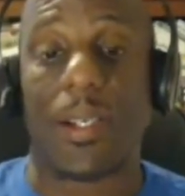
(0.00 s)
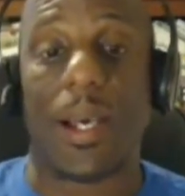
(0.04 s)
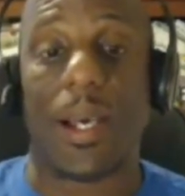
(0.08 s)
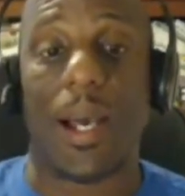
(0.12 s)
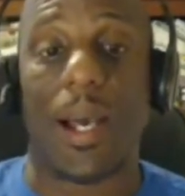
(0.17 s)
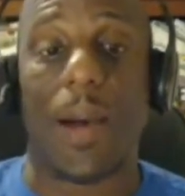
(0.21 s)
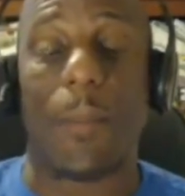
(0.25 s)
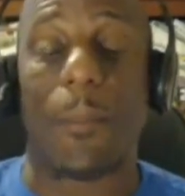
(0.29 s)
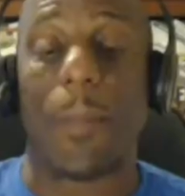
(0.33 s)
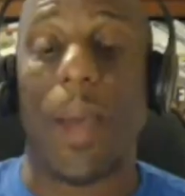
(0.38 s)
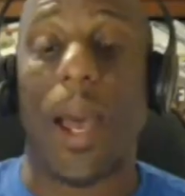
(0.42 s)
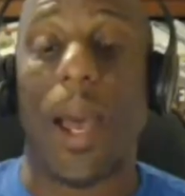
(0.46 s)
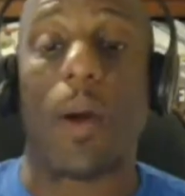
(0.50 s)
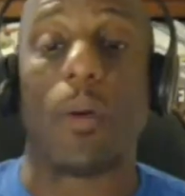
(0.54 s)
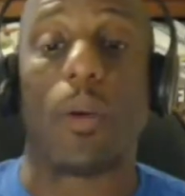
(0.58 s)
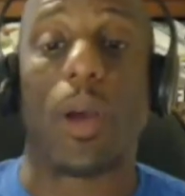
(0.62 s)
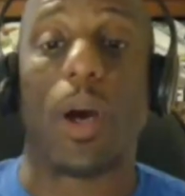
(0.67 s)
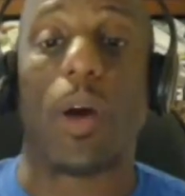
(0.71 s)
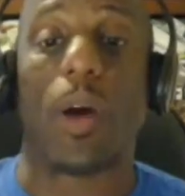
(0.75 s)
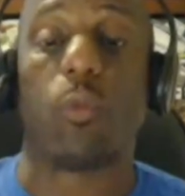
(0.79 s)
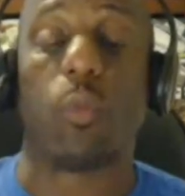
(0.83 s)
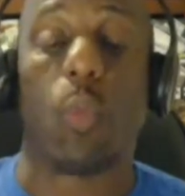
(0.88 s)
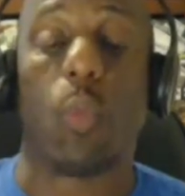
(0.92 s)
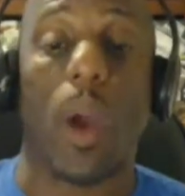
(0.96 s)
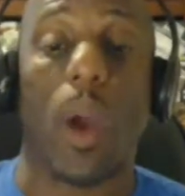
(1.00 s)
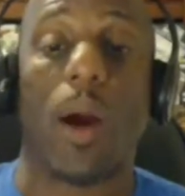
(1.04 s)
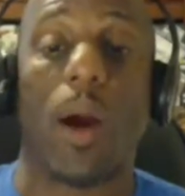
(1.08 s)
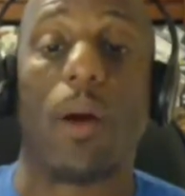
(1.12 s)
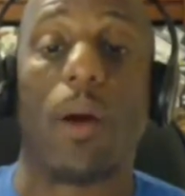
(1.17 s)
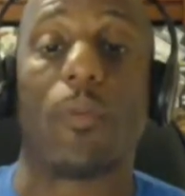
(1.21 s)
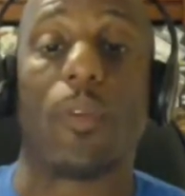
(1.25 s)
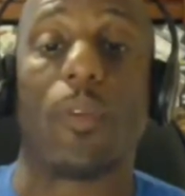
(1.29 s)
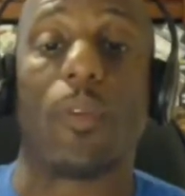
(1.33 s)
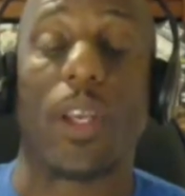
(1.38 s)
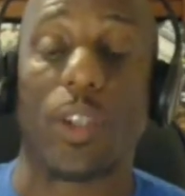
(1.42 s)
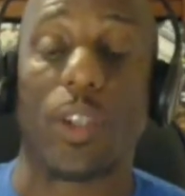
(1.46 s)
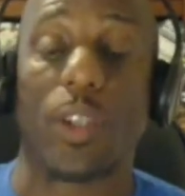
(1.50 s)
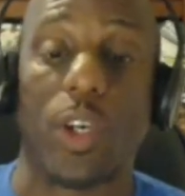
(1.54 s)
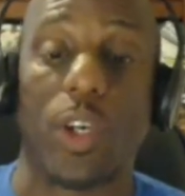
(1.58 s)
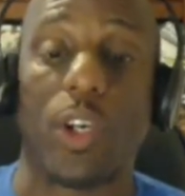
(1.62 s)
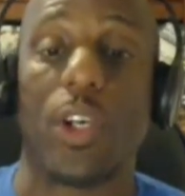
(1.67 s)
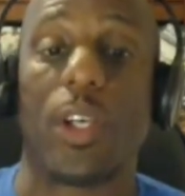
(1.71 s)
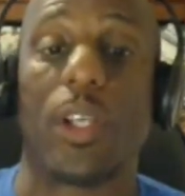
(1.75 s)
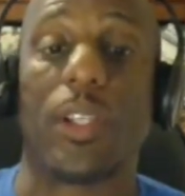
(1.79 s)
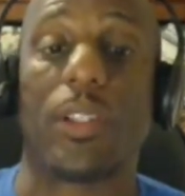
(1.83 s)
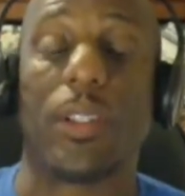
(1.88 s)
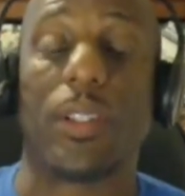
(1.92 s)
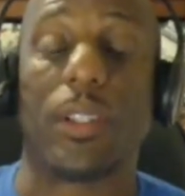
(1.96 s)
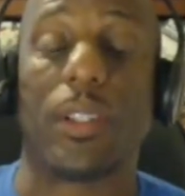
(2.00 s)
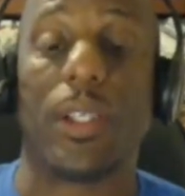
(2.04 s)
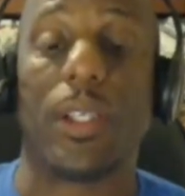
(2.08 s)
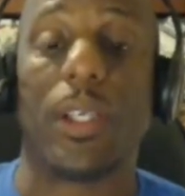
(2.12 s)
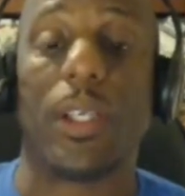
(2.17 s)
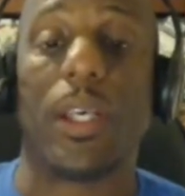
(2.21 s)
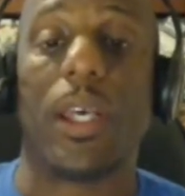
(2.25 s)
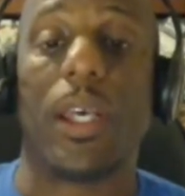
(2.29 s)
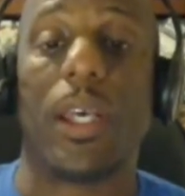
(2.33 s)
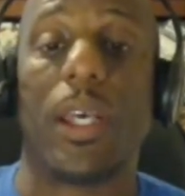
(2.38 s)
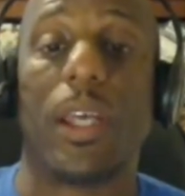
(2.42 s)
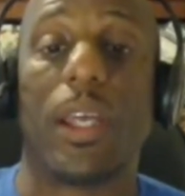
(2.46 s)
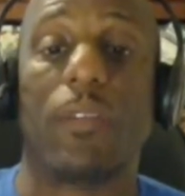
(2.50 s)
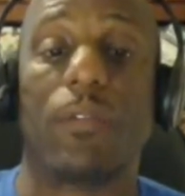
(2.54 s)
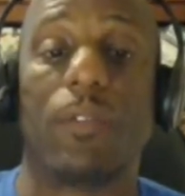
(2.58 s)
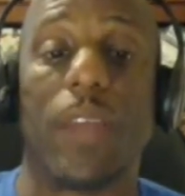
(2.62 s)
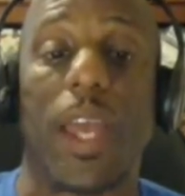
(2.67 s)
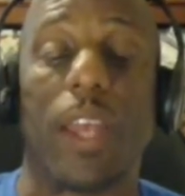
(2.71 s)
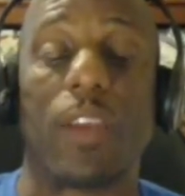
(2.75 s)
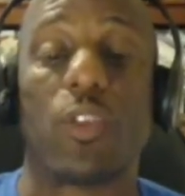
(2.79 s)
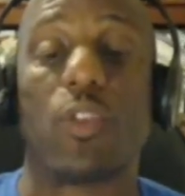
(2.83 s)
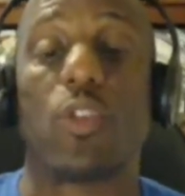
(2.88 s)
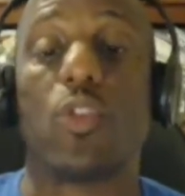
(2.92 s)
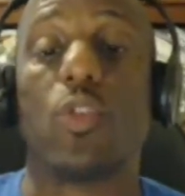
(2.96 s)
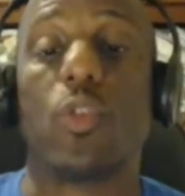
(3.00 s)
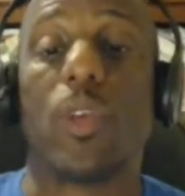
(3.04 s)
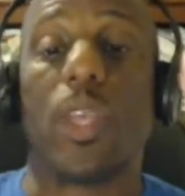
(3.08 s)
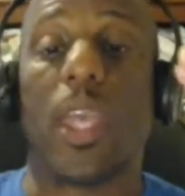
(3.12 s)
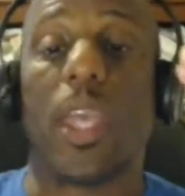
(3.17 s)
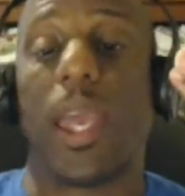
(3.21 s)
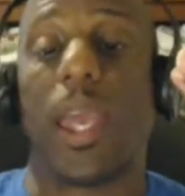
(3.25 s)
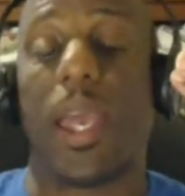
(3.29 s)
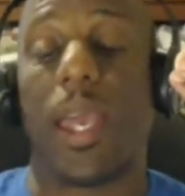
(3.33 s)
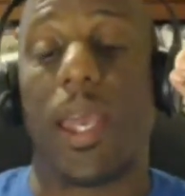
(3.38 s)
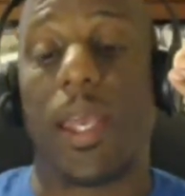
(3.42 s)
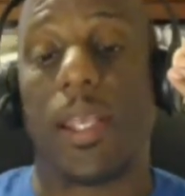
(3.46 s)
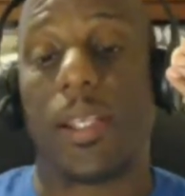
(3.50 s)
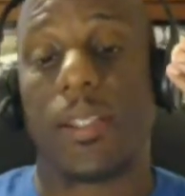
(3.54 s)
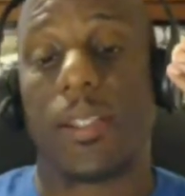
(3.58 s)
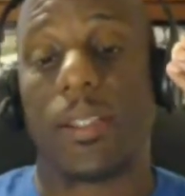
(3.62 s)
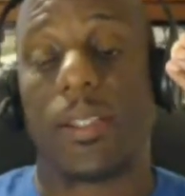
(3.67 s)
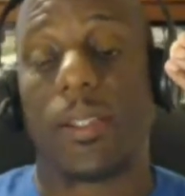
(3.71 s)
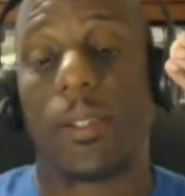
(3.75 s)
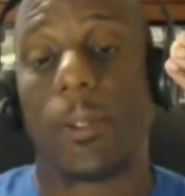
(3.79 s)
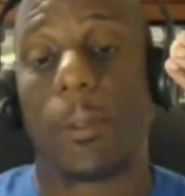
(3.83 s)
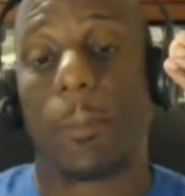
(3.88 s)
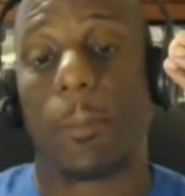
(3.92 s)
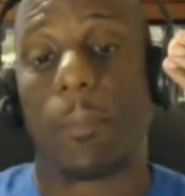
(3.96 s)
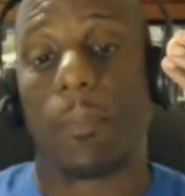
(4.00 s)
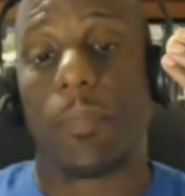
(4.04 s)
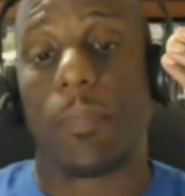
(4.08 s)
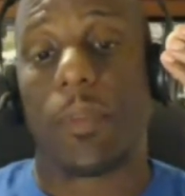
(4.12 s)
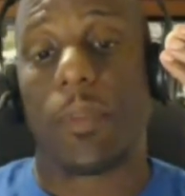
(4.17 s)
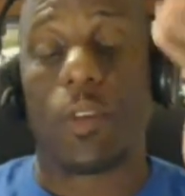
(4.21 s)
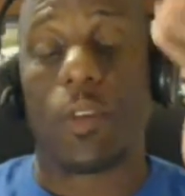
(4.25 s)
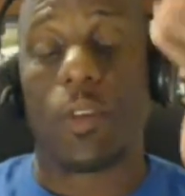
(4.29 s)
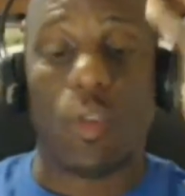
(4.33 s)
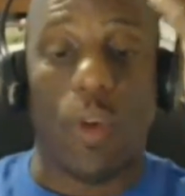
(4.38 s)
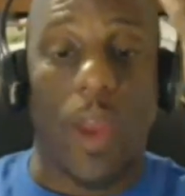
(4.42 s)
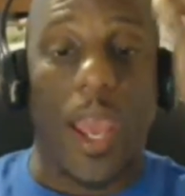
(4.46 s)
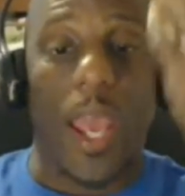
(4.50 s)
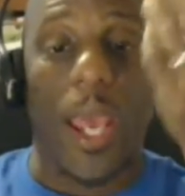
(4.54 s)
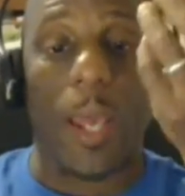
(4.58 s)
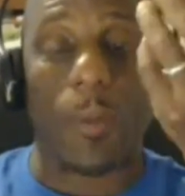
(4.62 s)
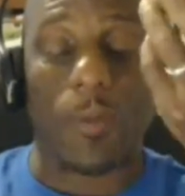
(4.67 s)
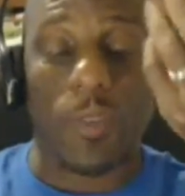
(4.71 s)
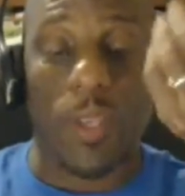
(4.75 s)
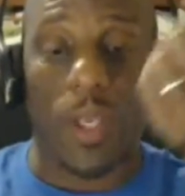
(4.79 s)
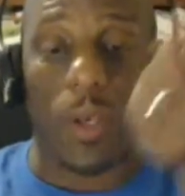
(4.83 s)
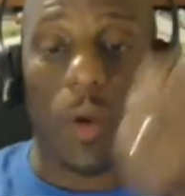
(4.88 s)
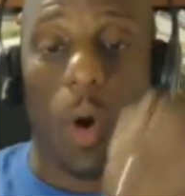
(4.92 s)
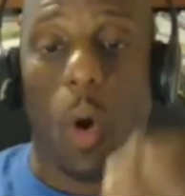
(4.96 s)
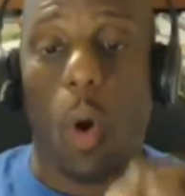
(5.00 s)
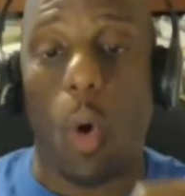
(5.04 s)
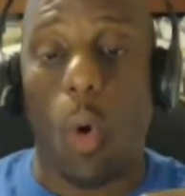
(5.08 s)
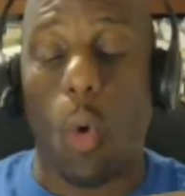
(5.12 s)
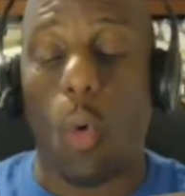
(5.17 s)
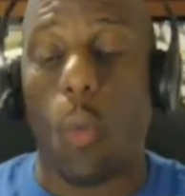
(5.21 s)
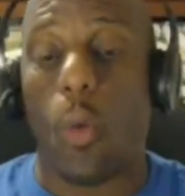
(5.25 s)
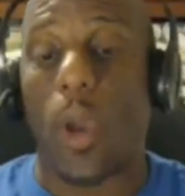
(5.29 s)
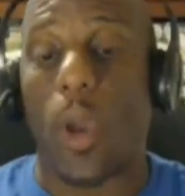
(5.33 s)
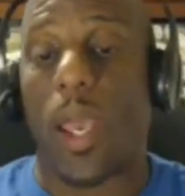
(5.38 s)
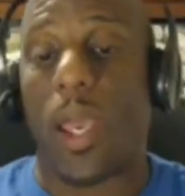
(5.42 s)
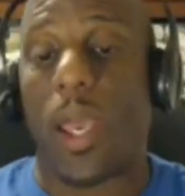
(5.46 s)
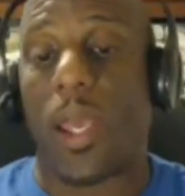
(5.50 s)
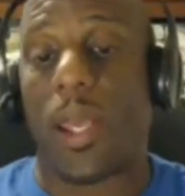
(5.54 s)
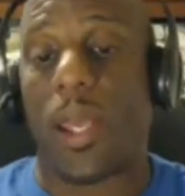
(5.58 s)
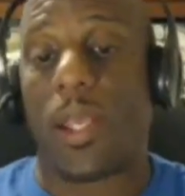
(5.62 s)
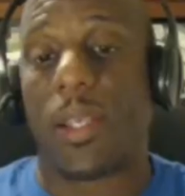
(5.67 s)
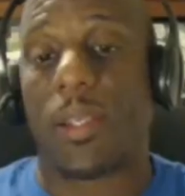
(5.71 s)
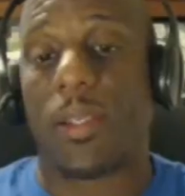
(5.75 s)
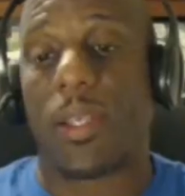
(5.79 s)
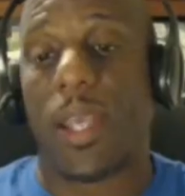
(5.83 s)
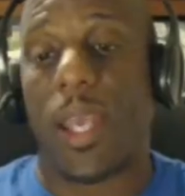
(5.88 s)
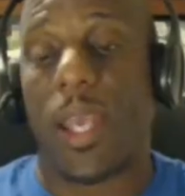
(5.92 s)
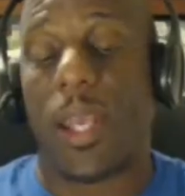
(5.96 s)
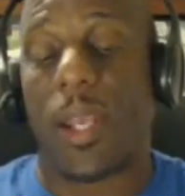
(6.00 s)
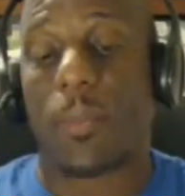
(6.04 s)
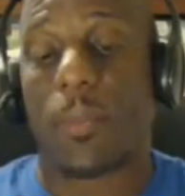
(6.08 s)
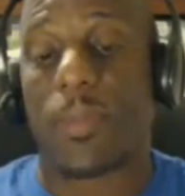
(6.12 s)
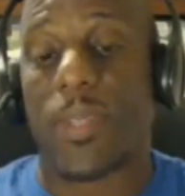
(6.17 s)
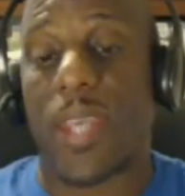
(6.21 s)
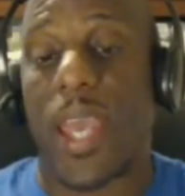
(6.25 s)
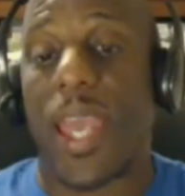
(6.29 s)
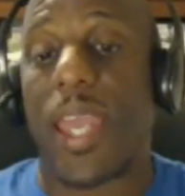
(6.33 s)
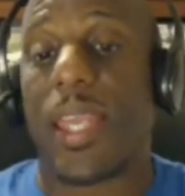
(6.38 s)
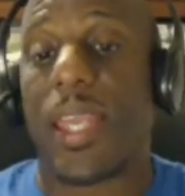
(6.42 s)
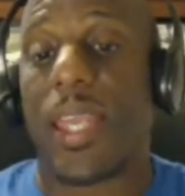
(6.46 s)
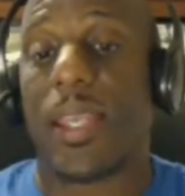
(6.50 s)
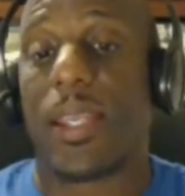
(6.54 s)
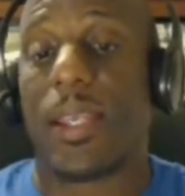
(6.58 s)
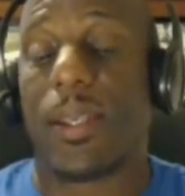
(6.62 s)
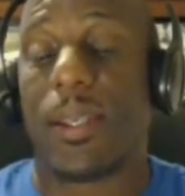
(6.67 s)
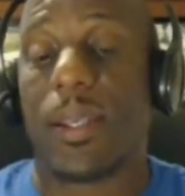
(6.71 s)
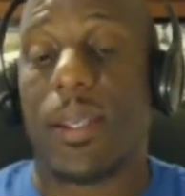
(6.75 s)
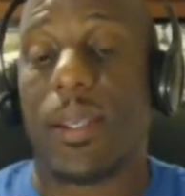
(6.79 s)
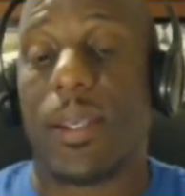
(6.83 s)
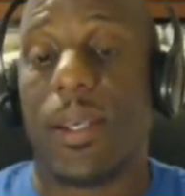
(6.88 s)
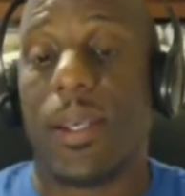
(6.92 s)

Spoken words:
amount of wealth and good that you can grasp and hold and obtain.